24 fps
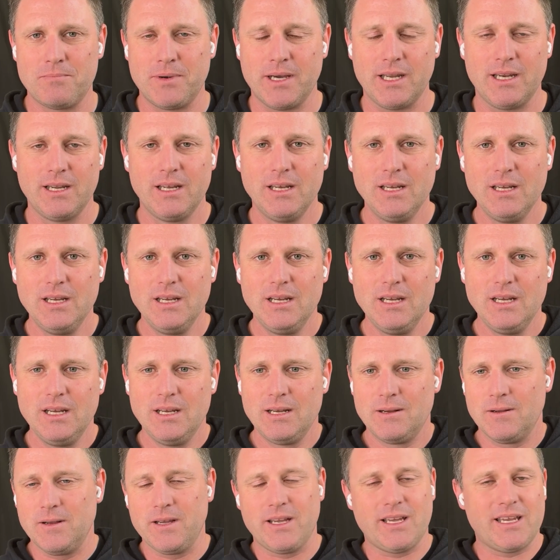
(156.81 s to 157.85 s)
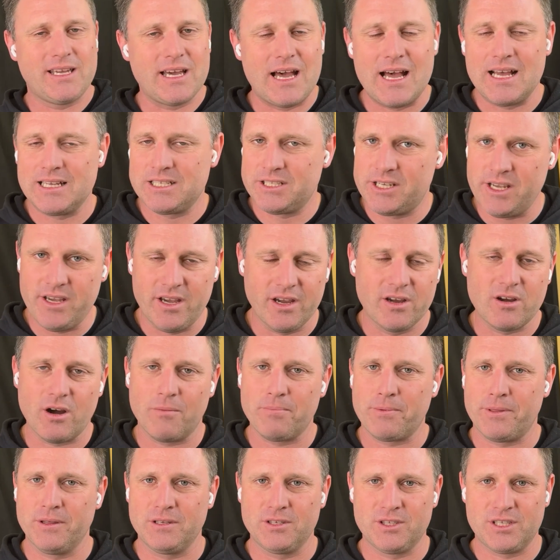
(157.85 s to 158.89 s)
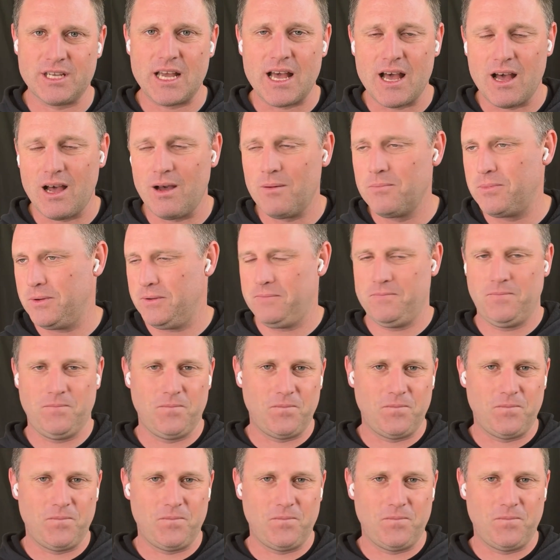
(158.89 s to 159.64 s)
but Garcia copped the sub.